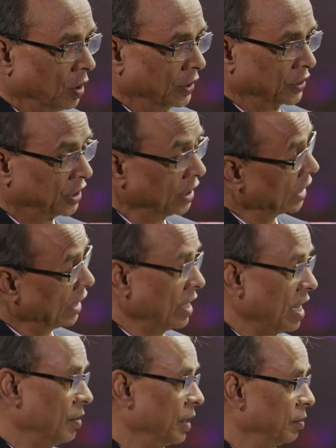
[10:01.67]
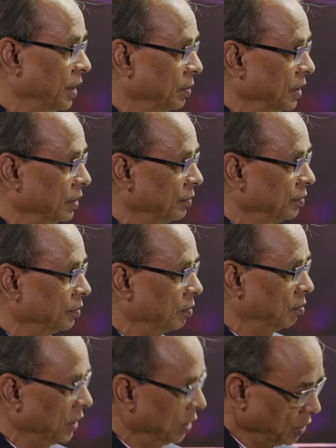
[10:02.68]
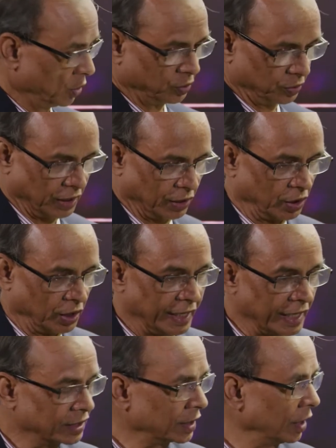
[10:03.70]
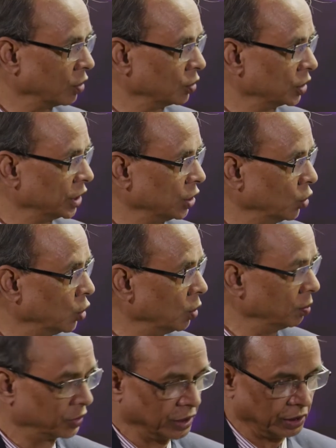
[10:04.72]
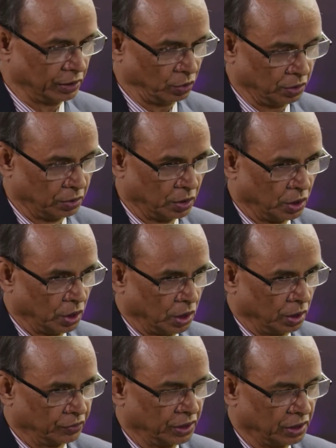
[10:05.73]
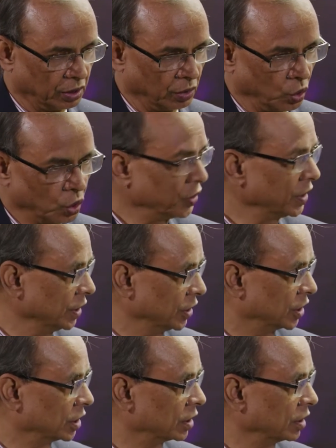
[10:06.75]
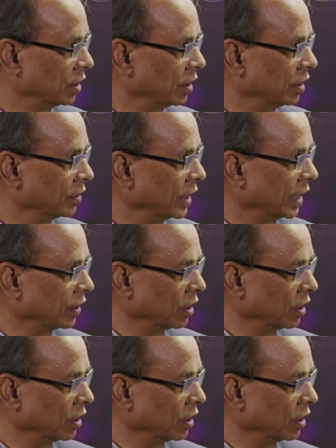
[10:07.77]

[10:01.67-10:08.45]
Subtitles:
she can have her baby. You know that eggs, the womb, the ovaries that